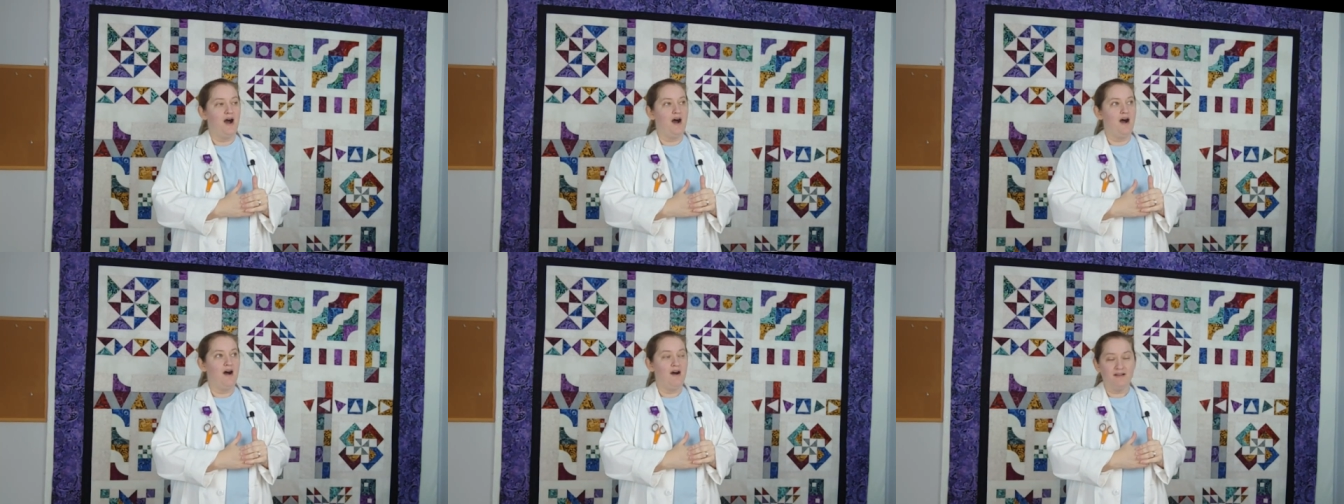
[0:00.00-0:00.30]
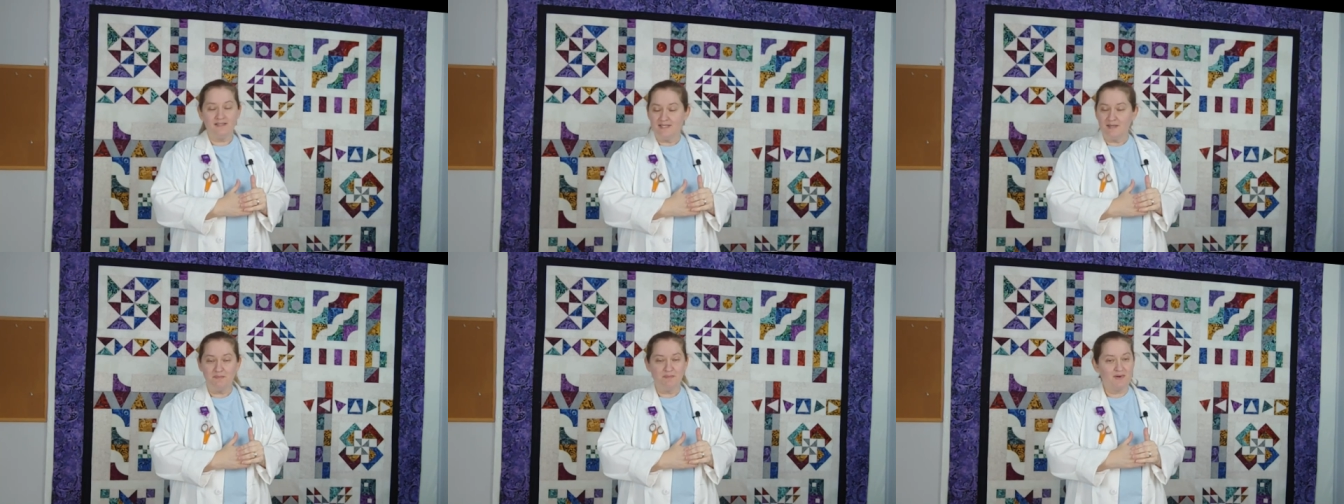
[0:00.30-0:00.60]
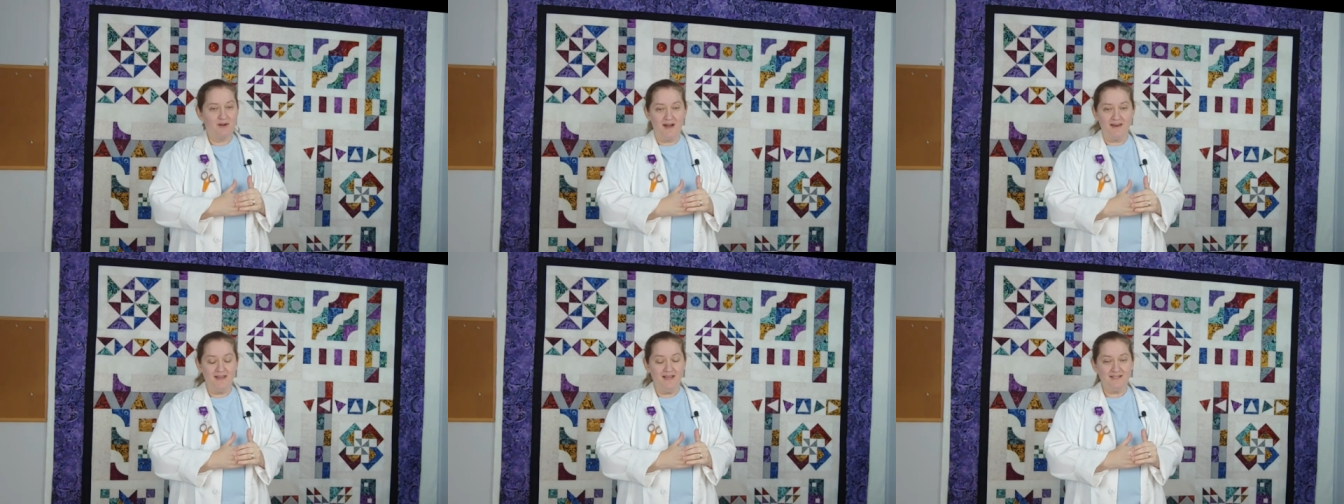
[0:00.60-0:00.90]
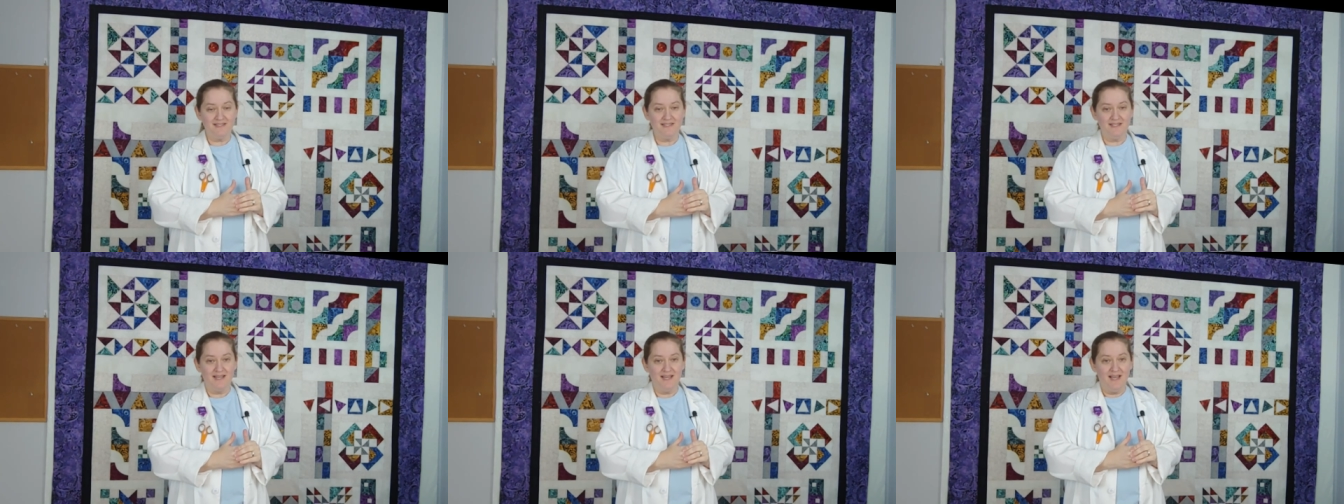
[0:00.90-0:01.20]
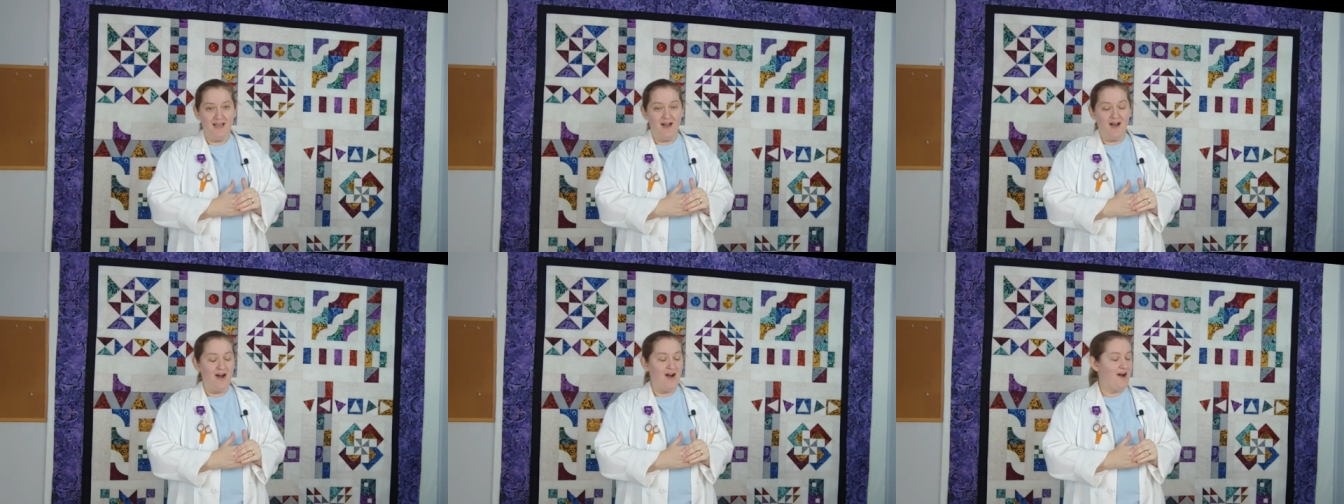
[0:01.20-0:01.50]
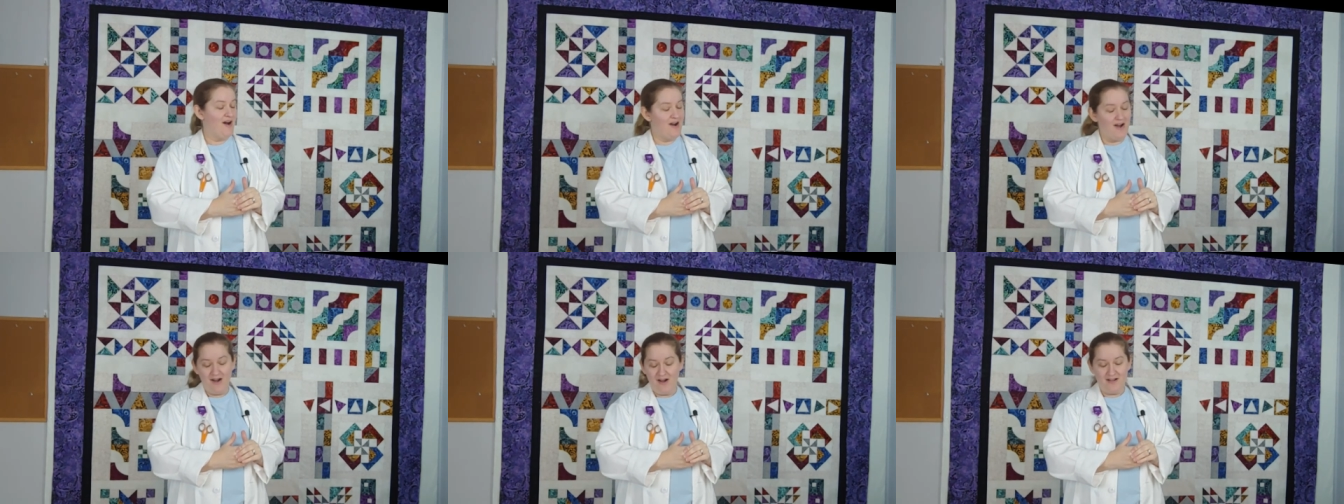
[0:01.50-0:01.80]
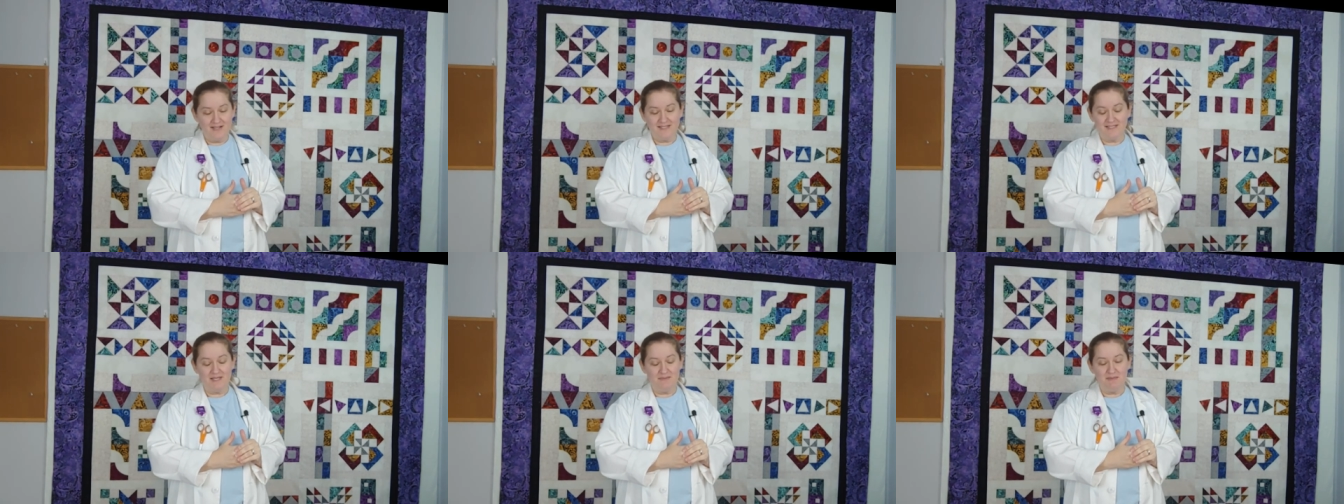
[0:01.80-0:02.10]
Awesome product,
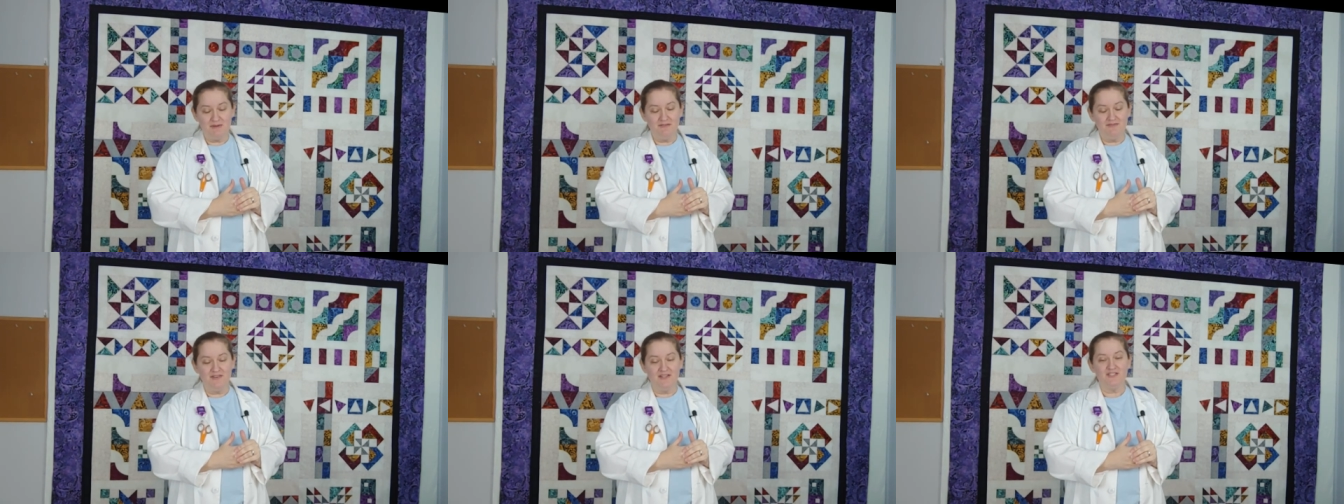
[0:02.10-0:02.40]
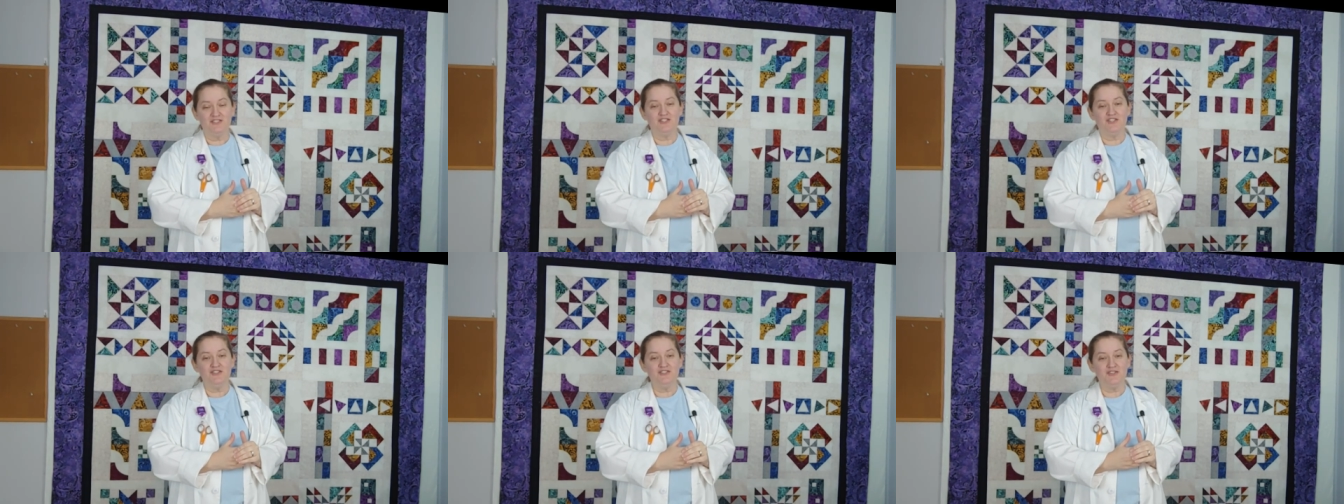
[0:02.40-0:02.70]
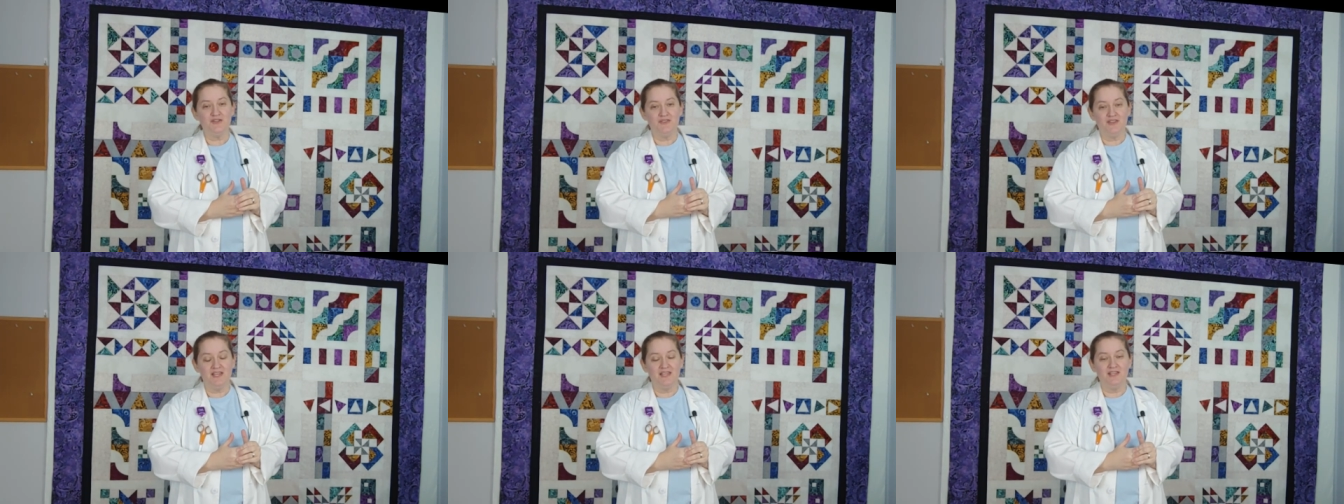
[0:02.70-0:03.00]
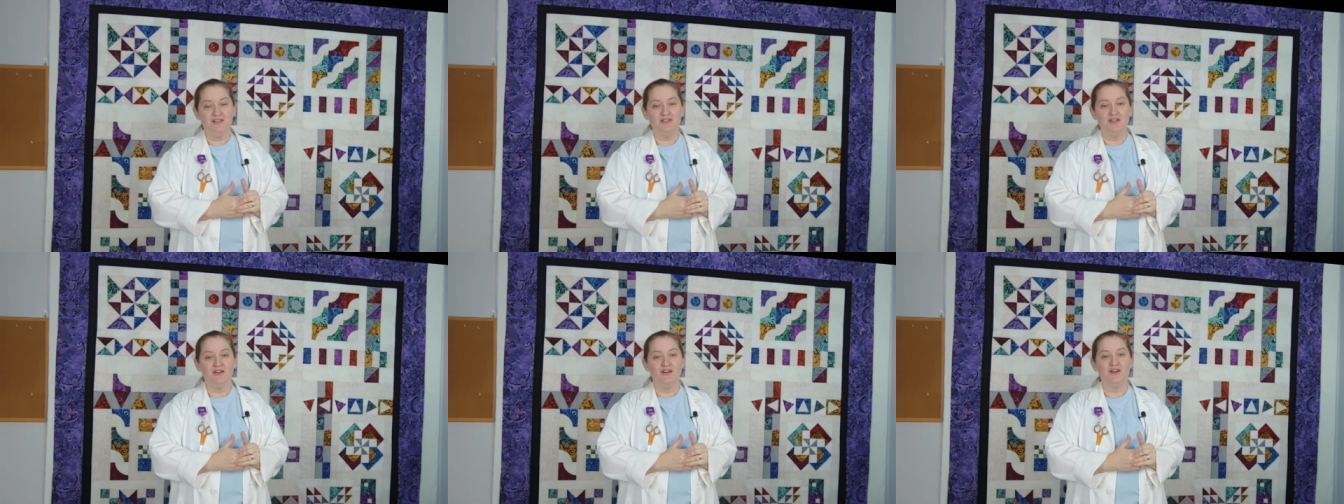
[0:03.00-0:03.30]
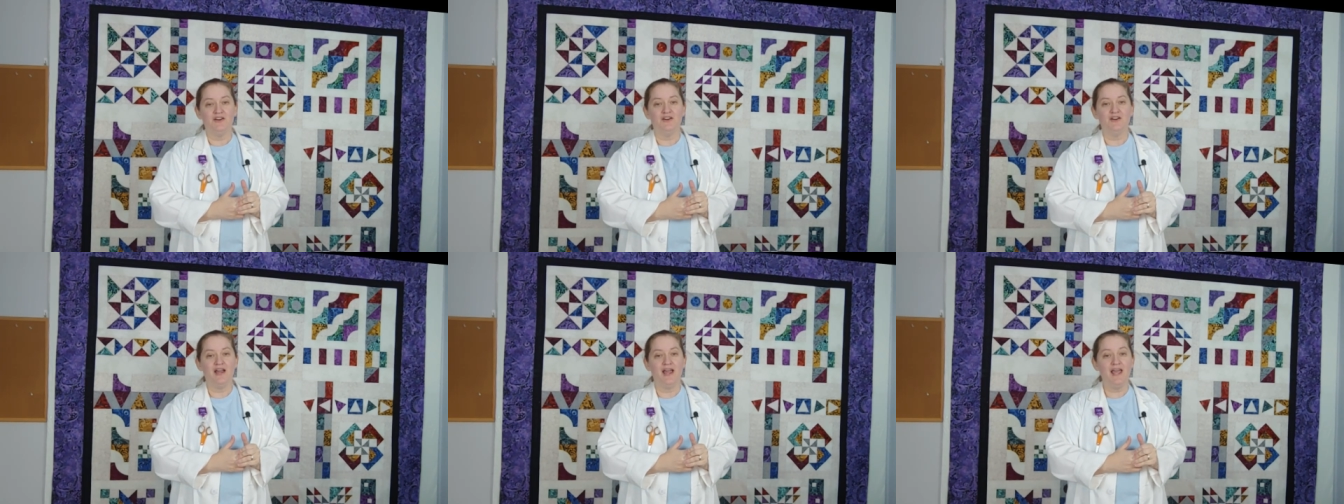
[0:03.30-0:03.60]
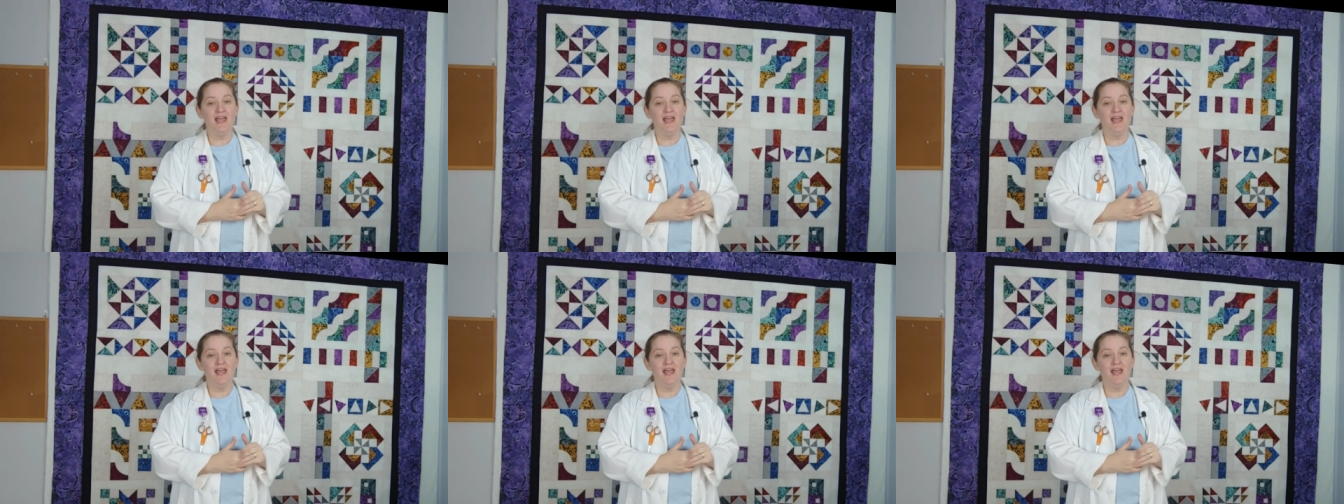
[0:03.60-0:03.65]
awesome adventure, so thank you to her.